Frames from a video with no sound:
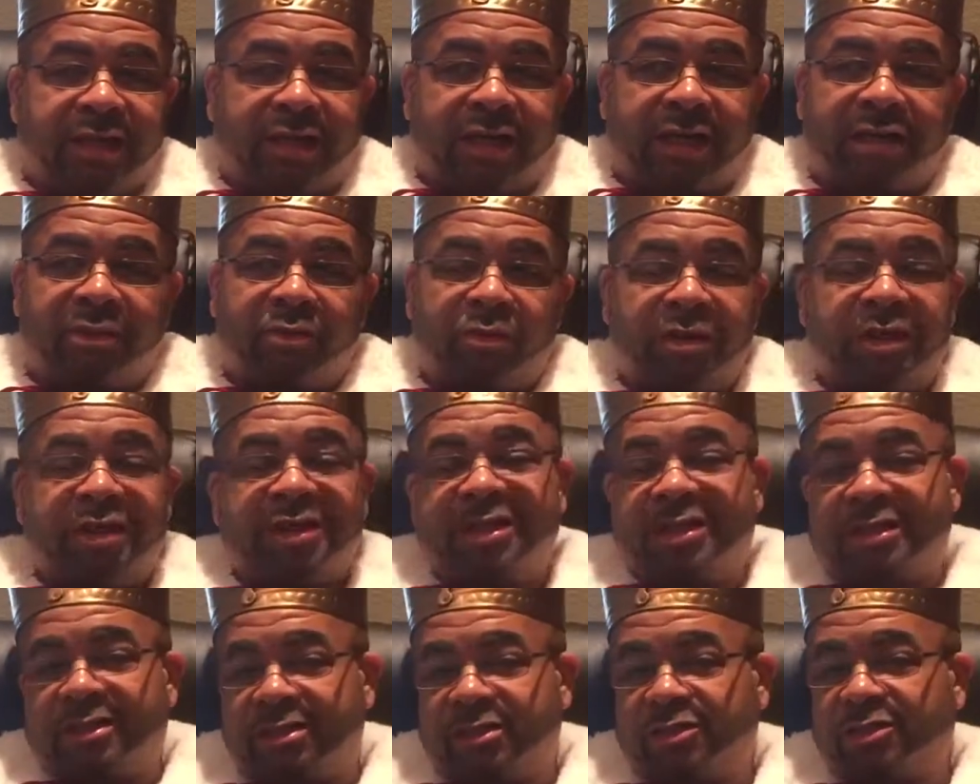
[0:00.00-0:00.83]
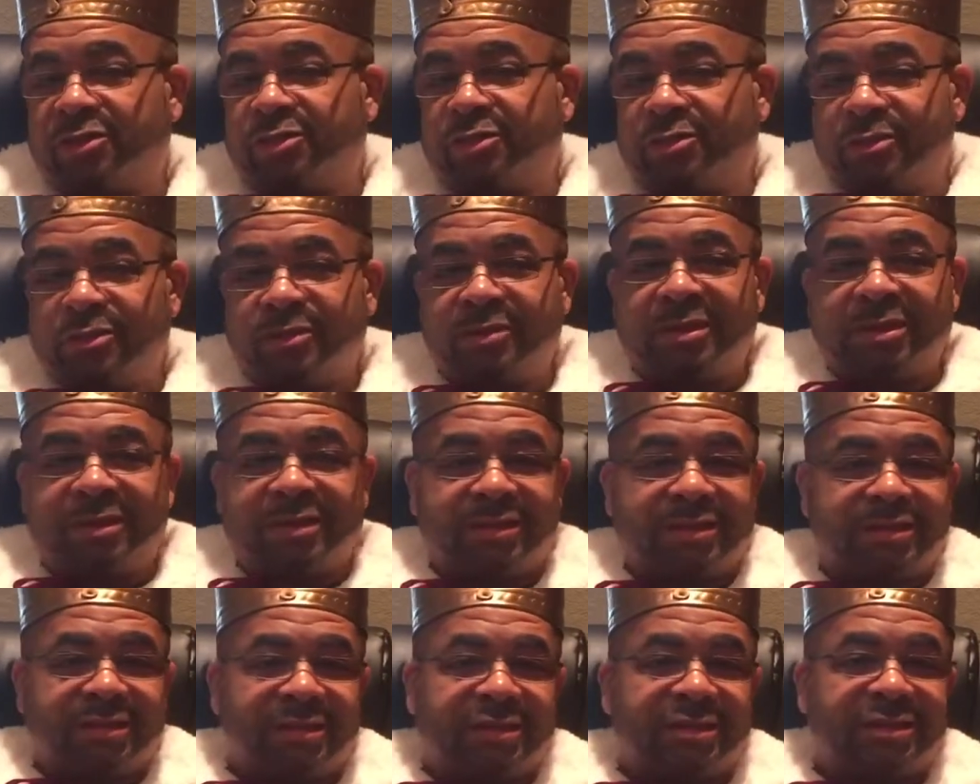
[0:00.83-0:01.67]
I didn't want to get
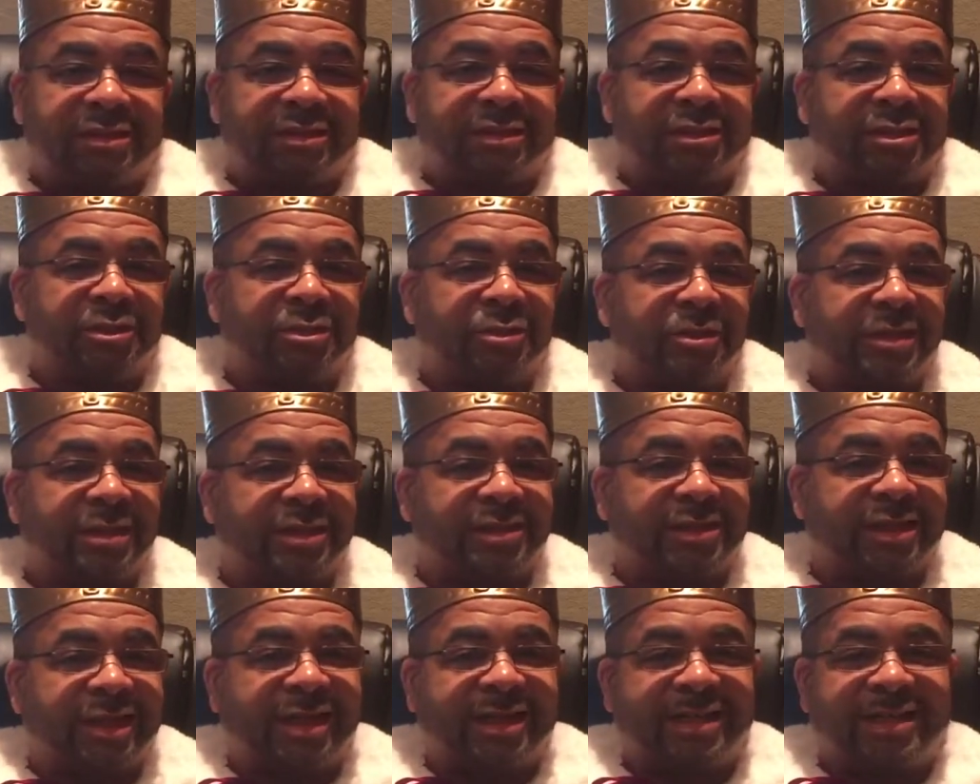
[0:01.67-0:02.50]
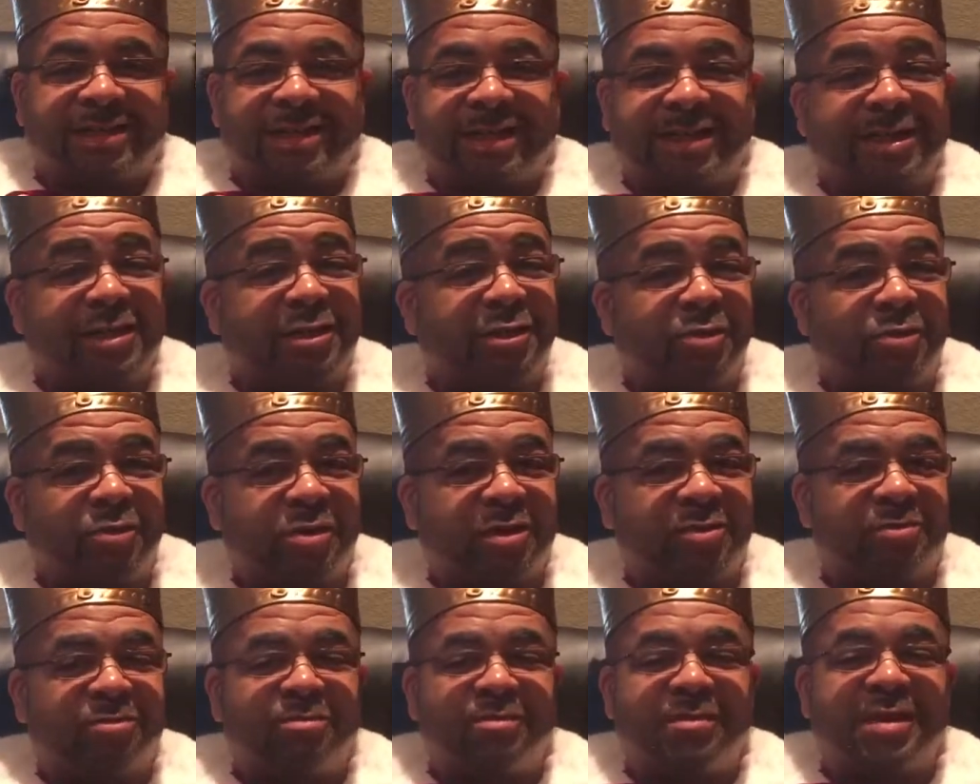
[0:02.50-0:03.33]
too excited. I didn't know
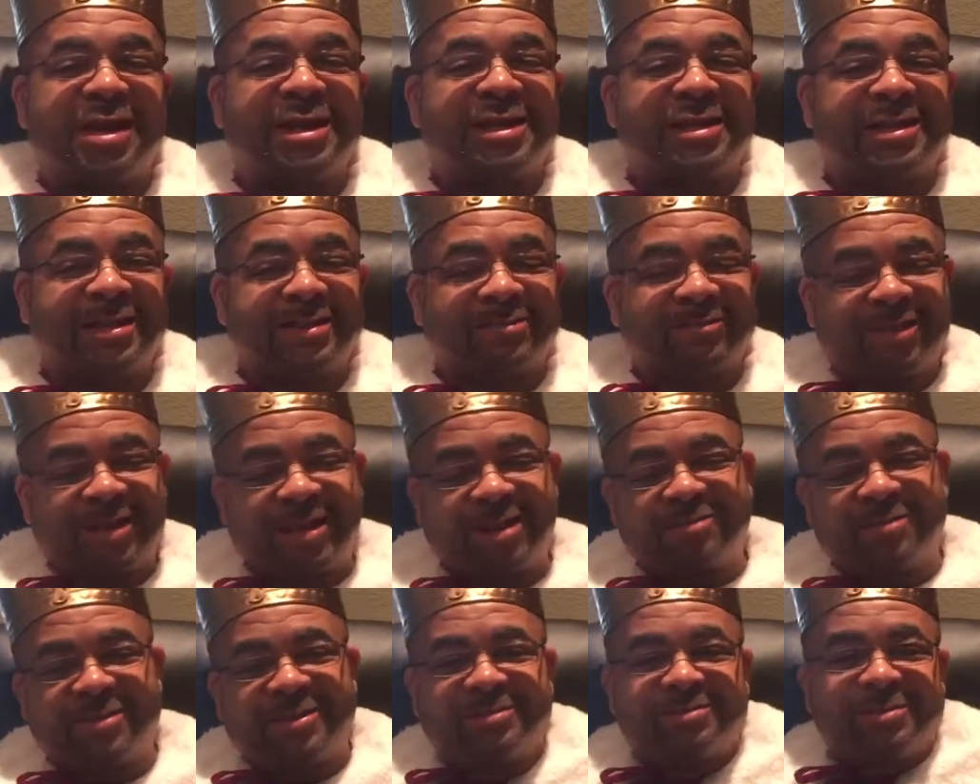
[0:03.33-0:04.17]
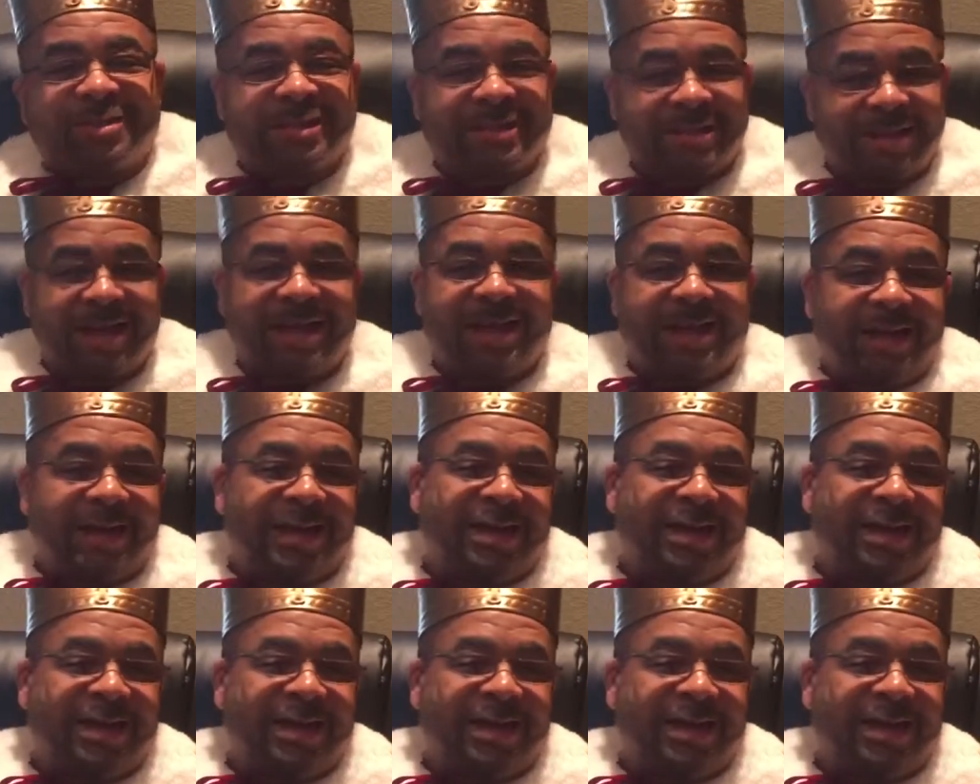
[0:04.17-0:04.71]
what might have happened, but